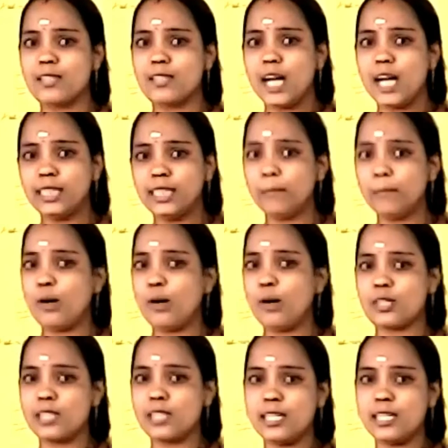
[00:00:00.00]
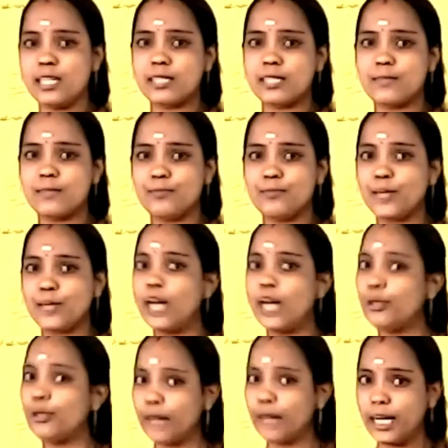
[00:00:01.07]
other boxes. Are
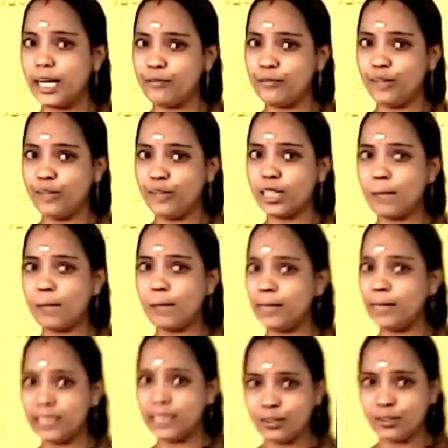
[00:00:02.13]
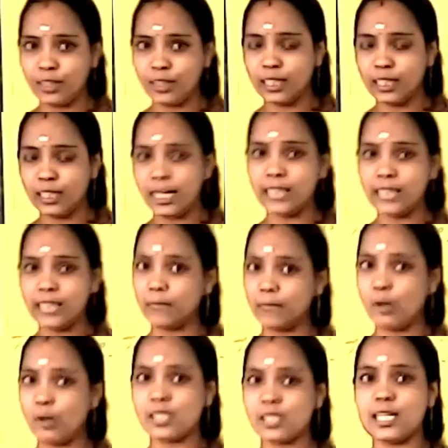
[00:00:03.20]
you ready for completing your other
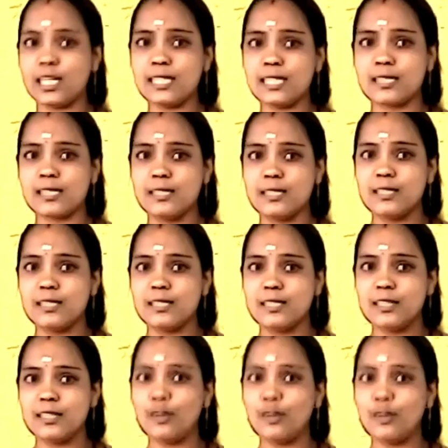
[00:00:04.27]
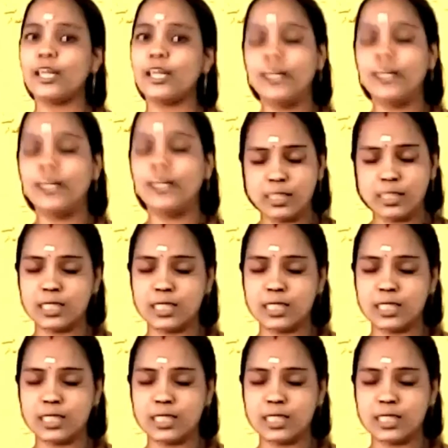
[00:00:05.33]
boxes? Okay, do it.